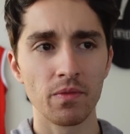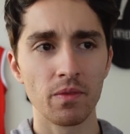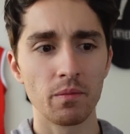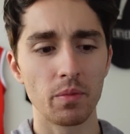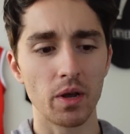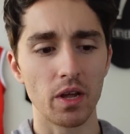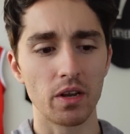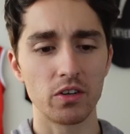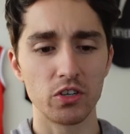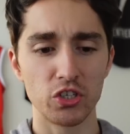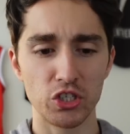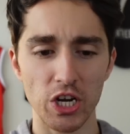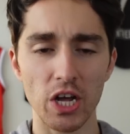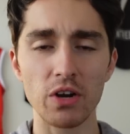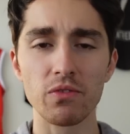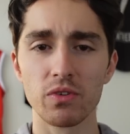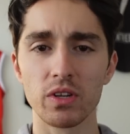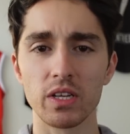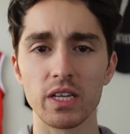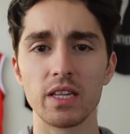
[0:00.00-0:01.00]
But
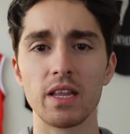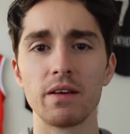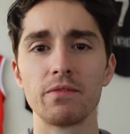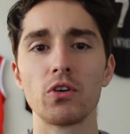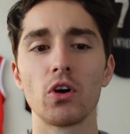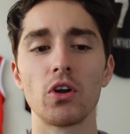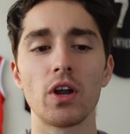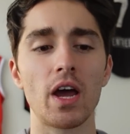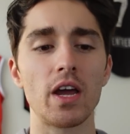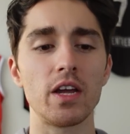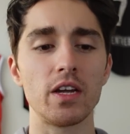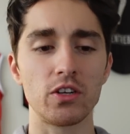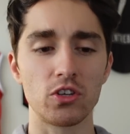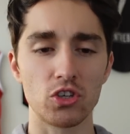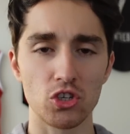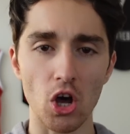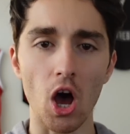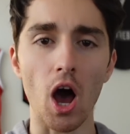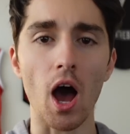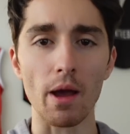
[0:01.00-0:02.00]
generally, they've got a
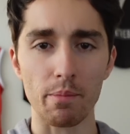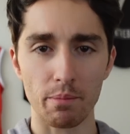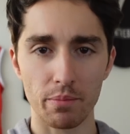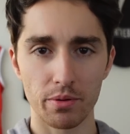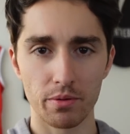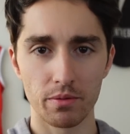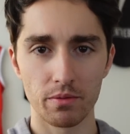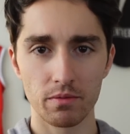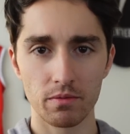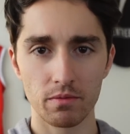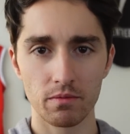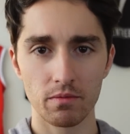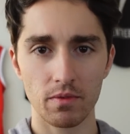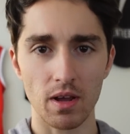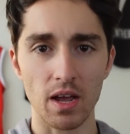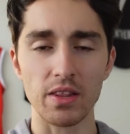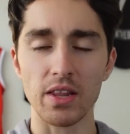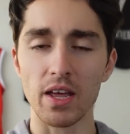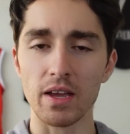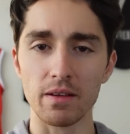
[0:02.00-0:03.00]
type.
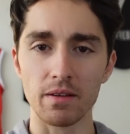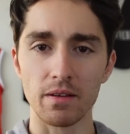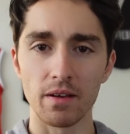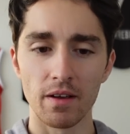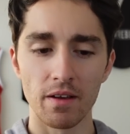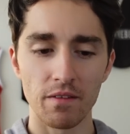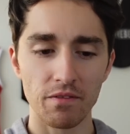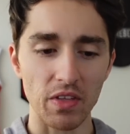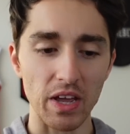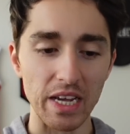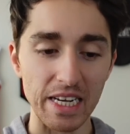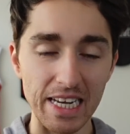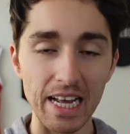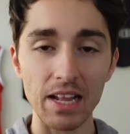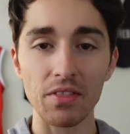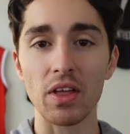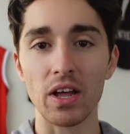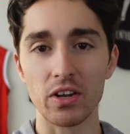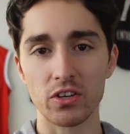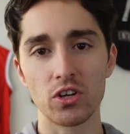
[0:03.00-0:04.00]
And they
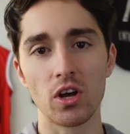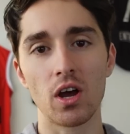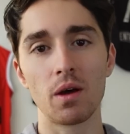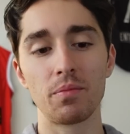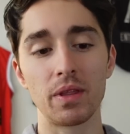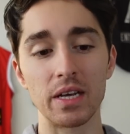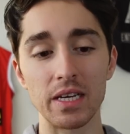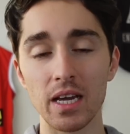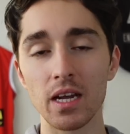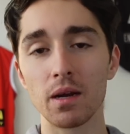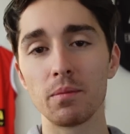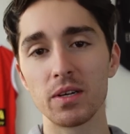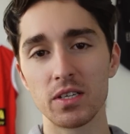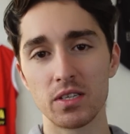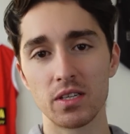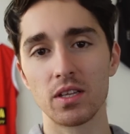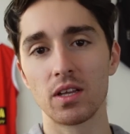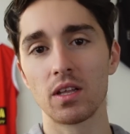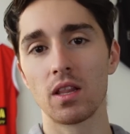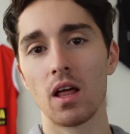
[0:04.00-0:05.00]
get that type, they get them
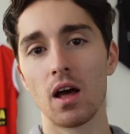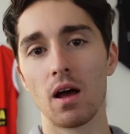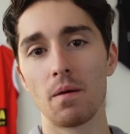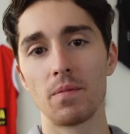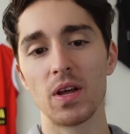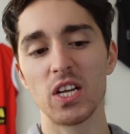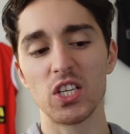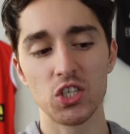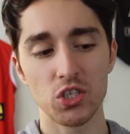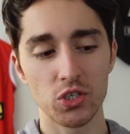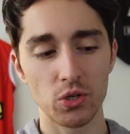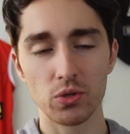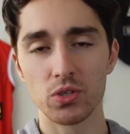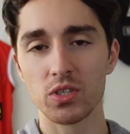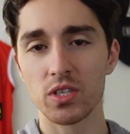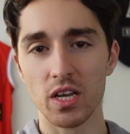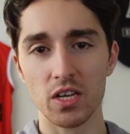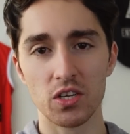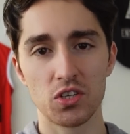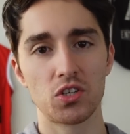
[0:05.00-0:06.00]
into the club, it suits
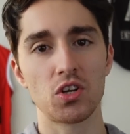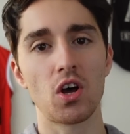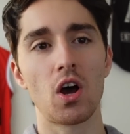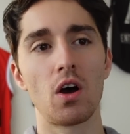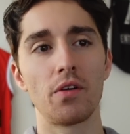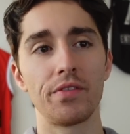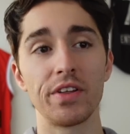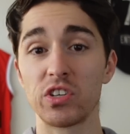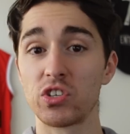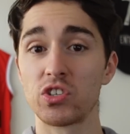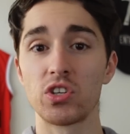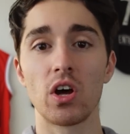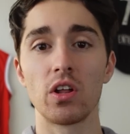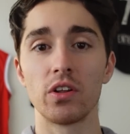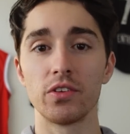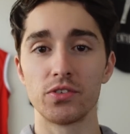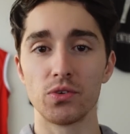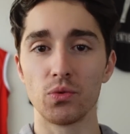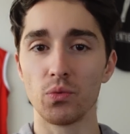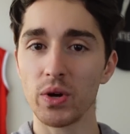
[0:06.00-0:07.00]
their style. Their
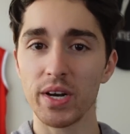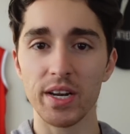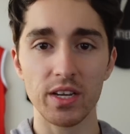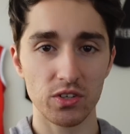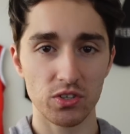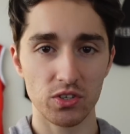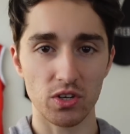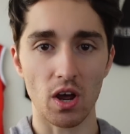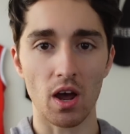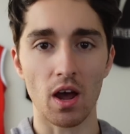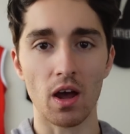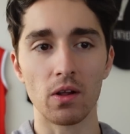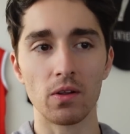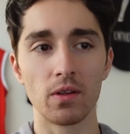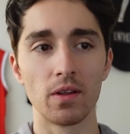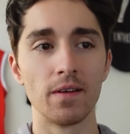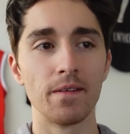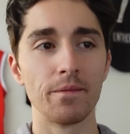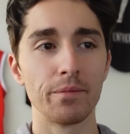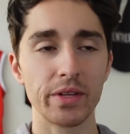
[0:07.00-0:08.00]
style is a winning
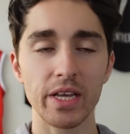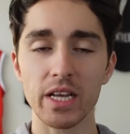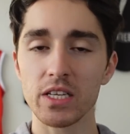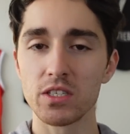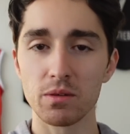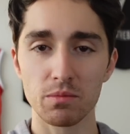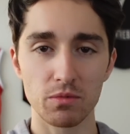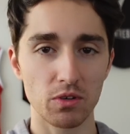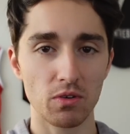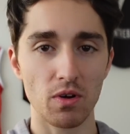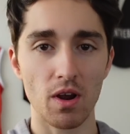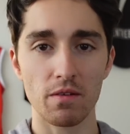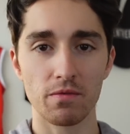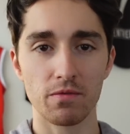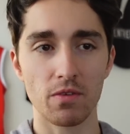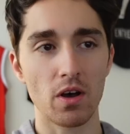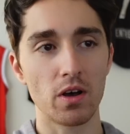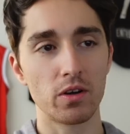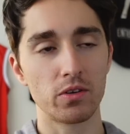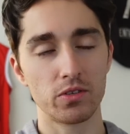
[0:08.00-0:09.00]
style, gets them to grand
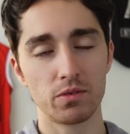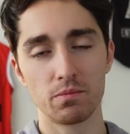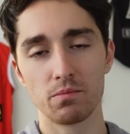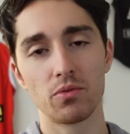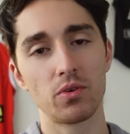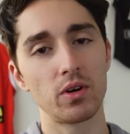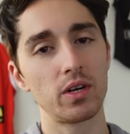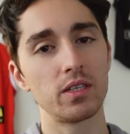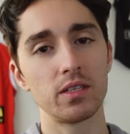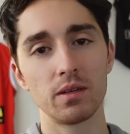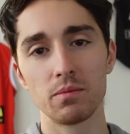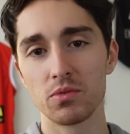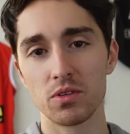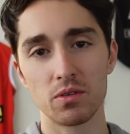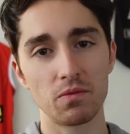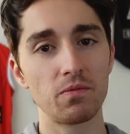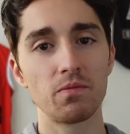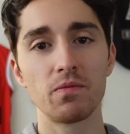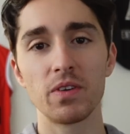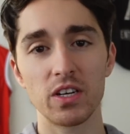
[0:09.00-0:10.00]
finals and prelims
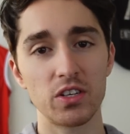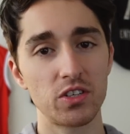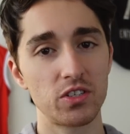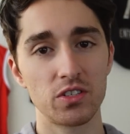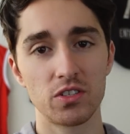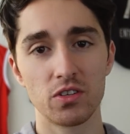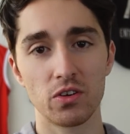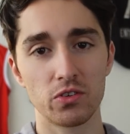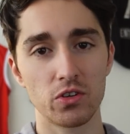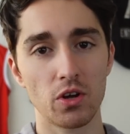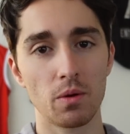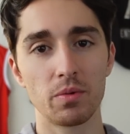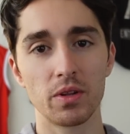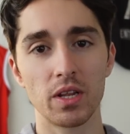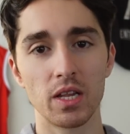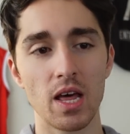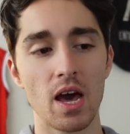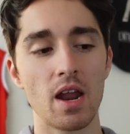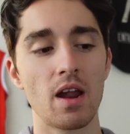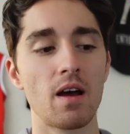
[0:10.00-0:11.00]
and finishes on top of
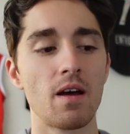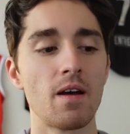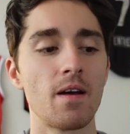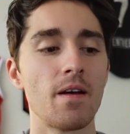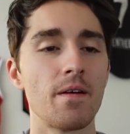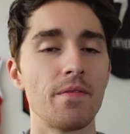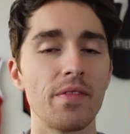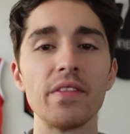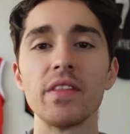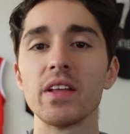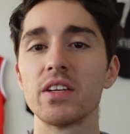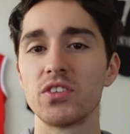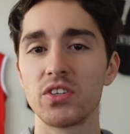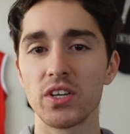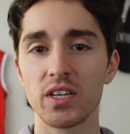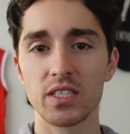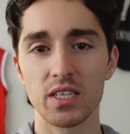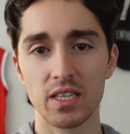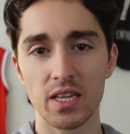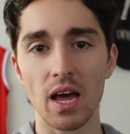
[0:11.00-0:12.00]
the ladder, and they
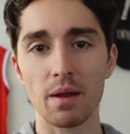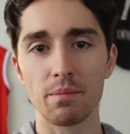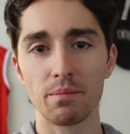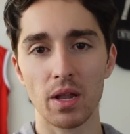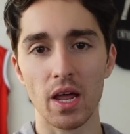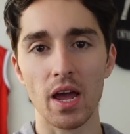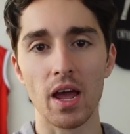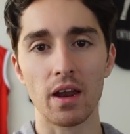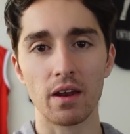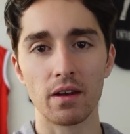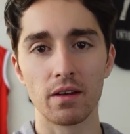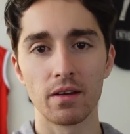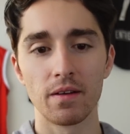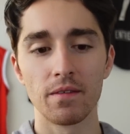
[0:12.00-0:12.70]
stick to that plan.